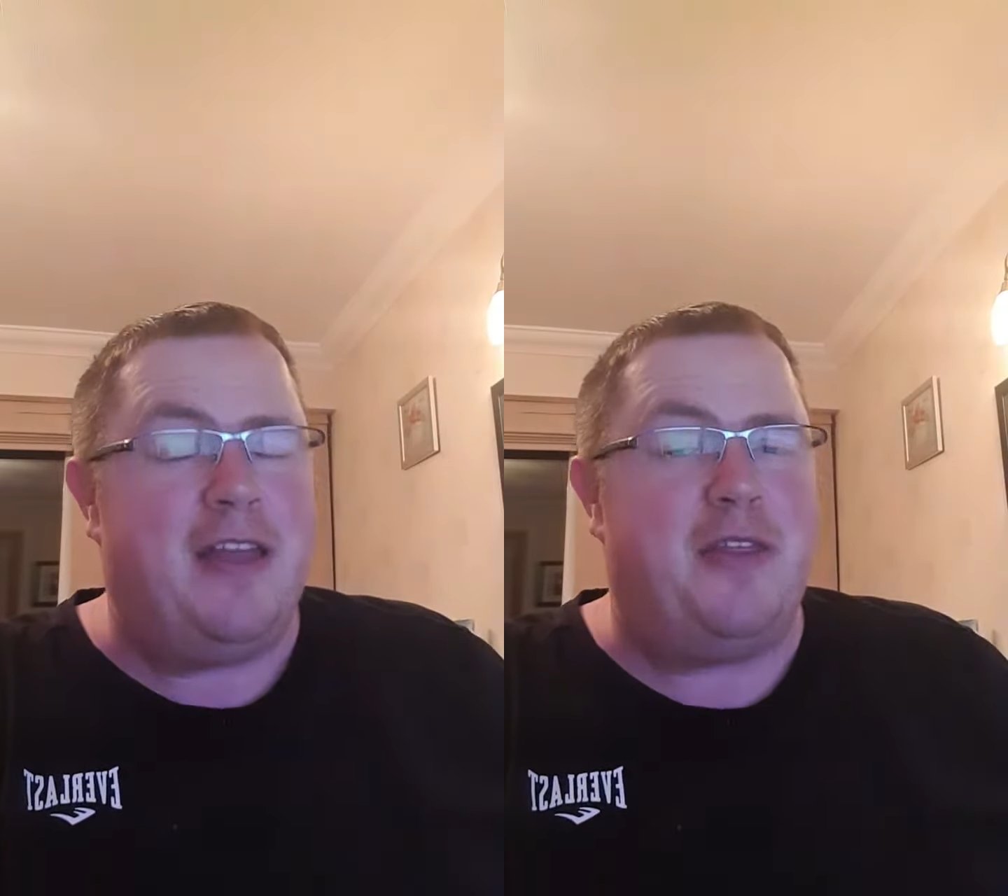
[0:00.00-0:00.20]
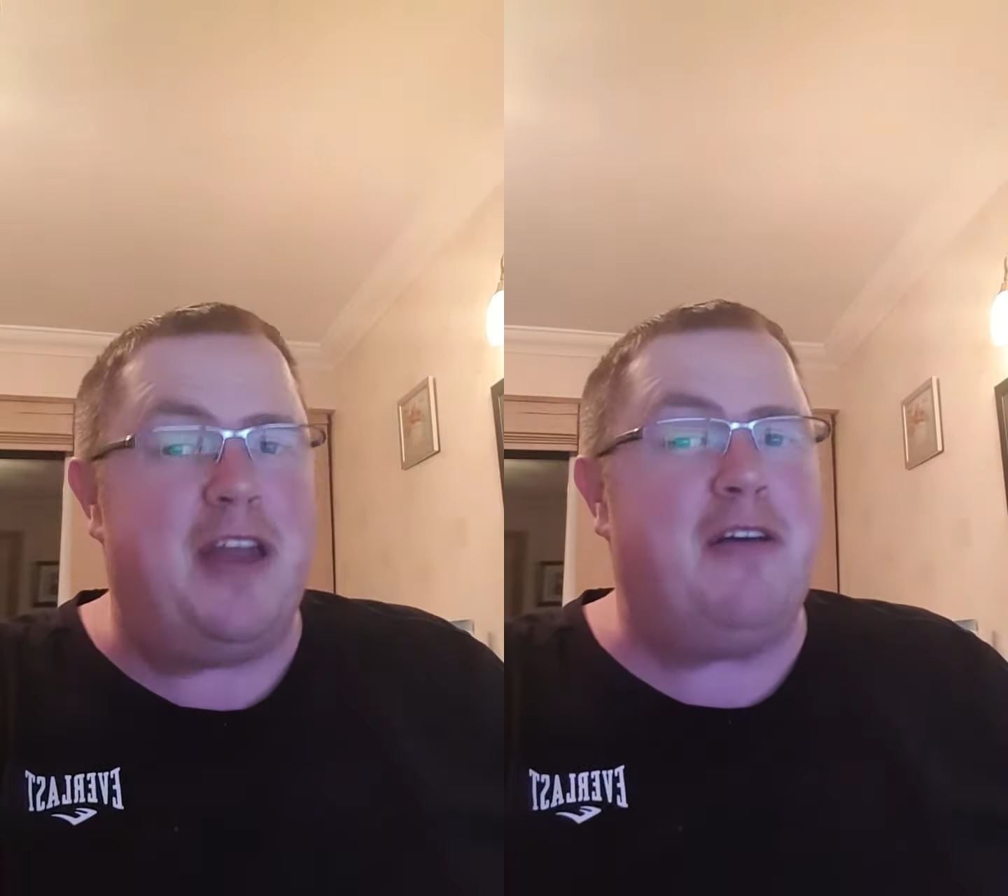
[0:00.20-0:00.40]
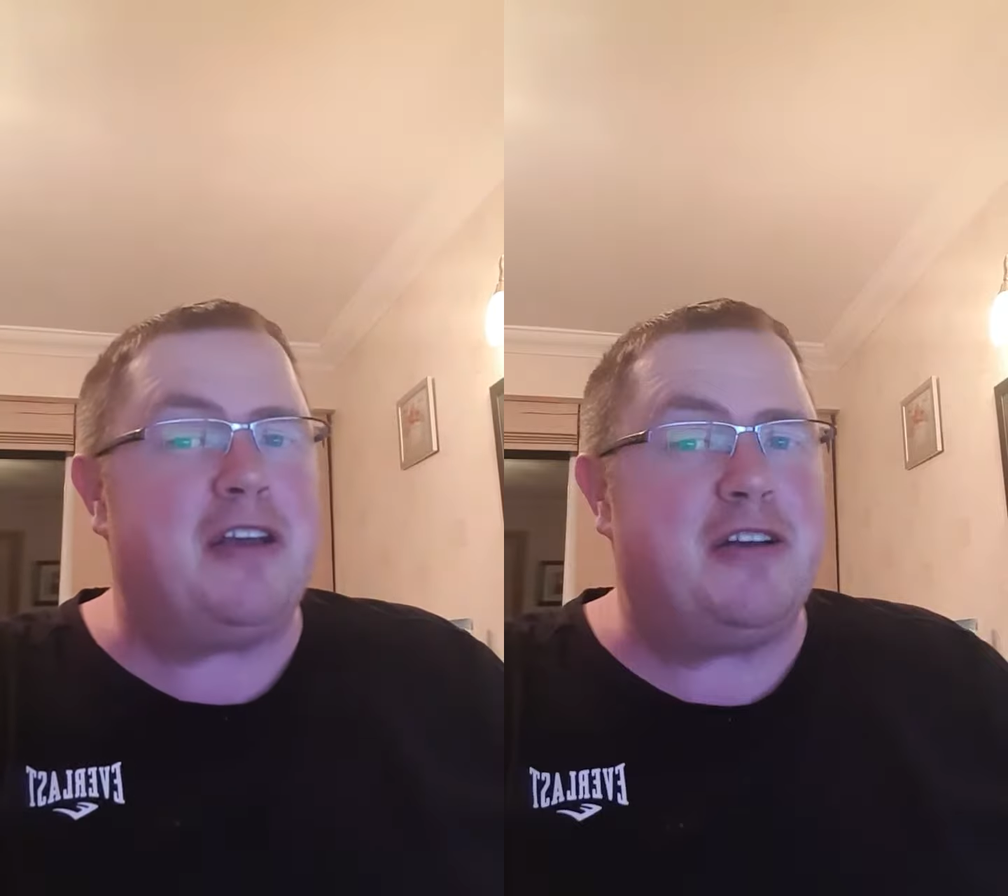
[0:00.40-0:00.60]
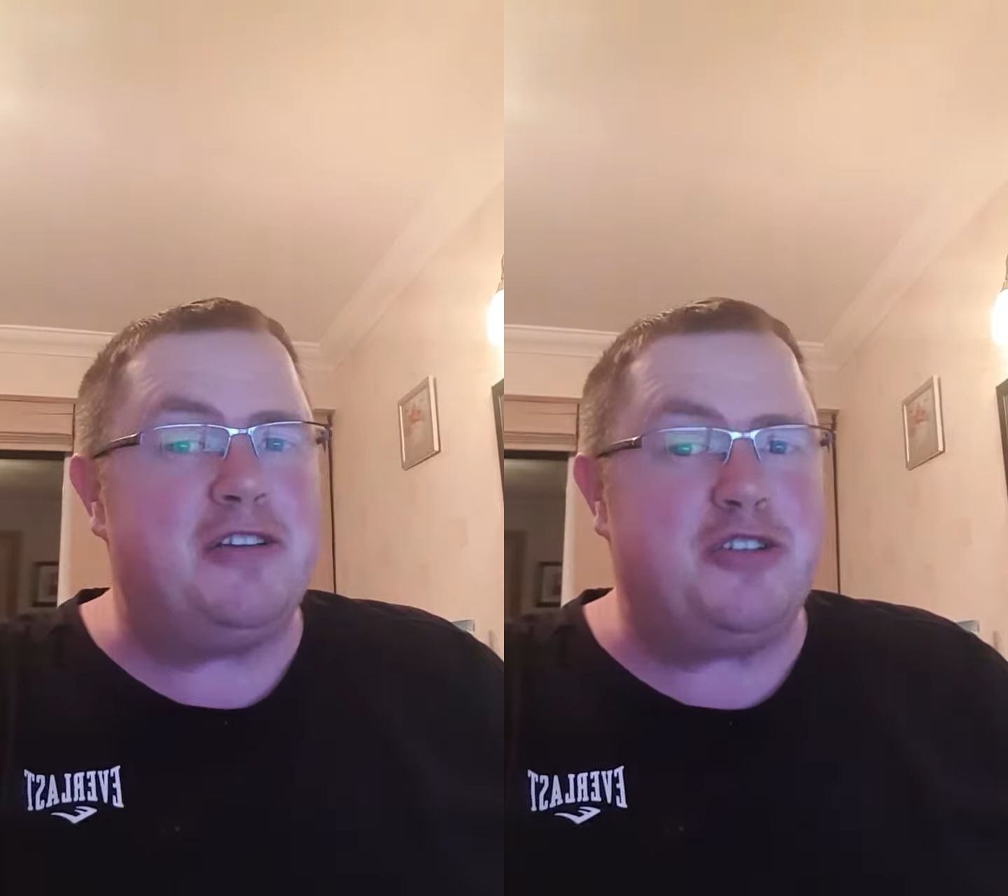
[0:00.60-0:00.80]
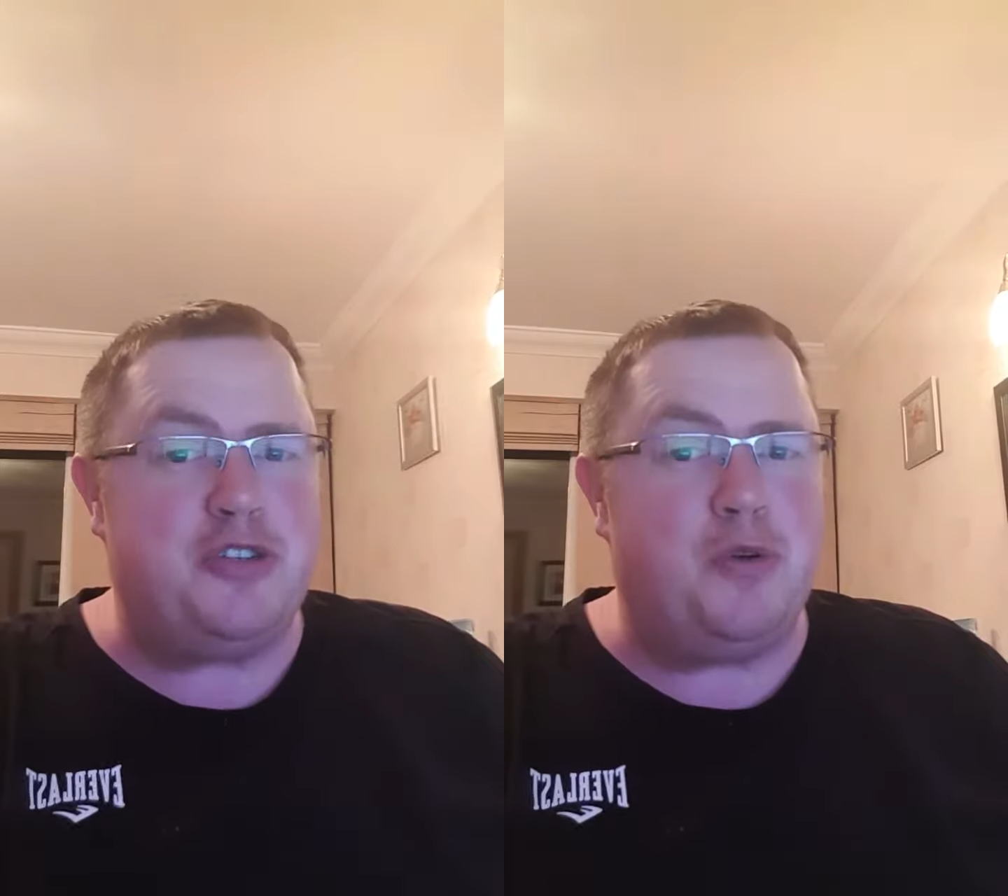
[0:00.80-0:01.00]
Then I can
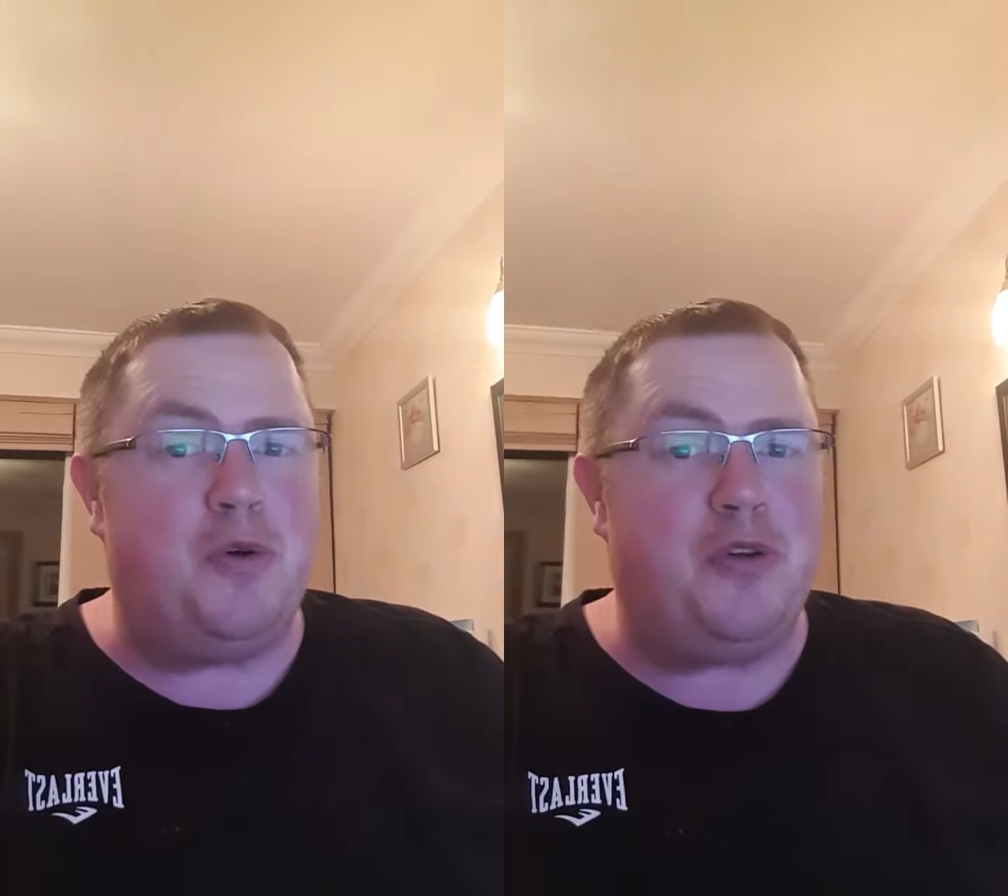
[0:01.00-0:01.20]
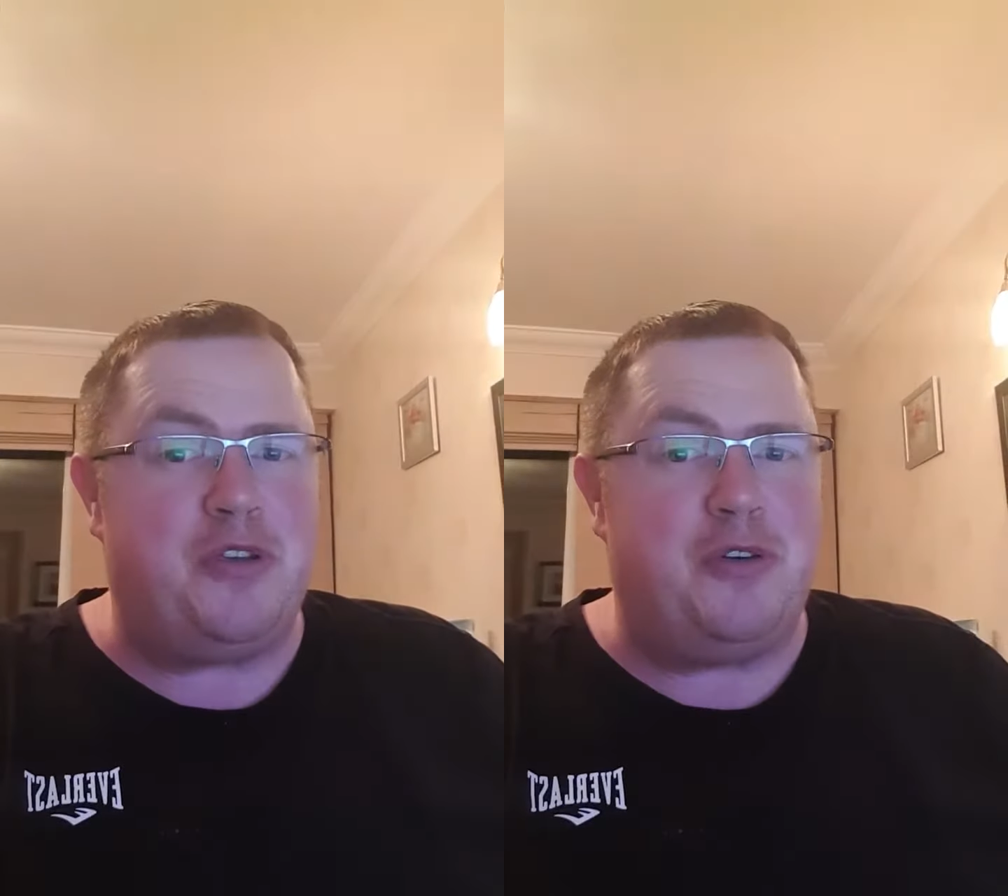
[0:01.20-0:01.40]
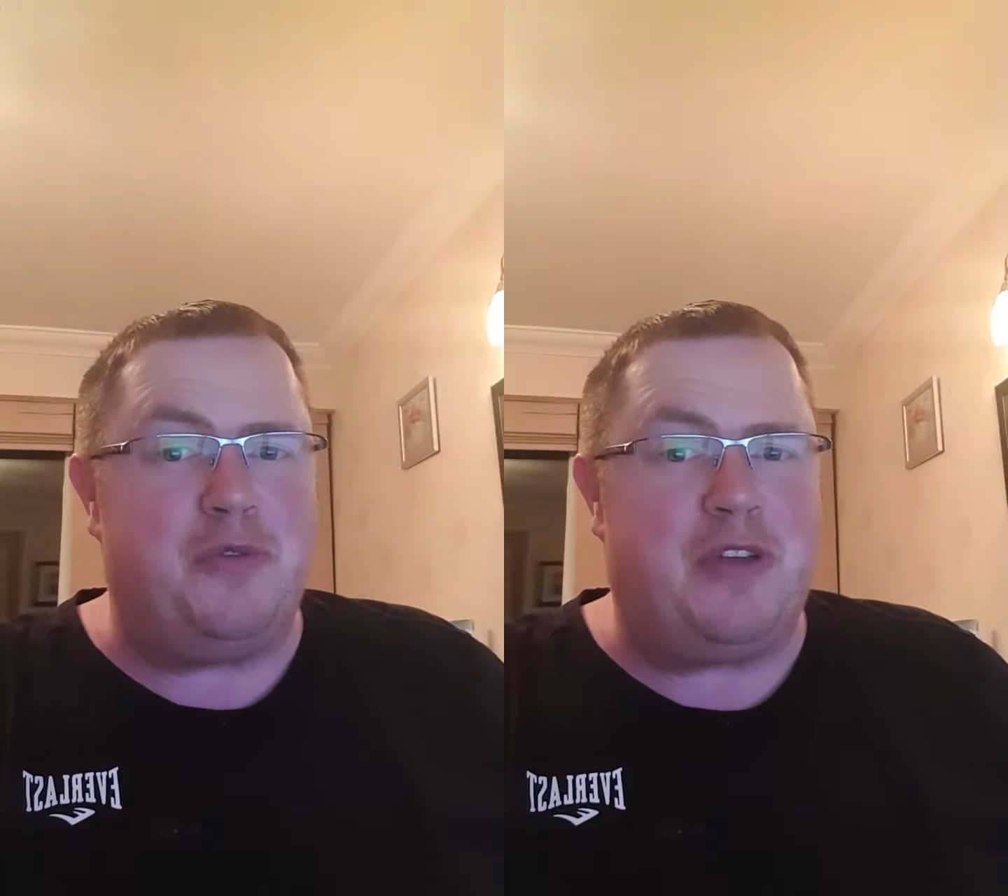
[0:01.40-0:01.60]
assure you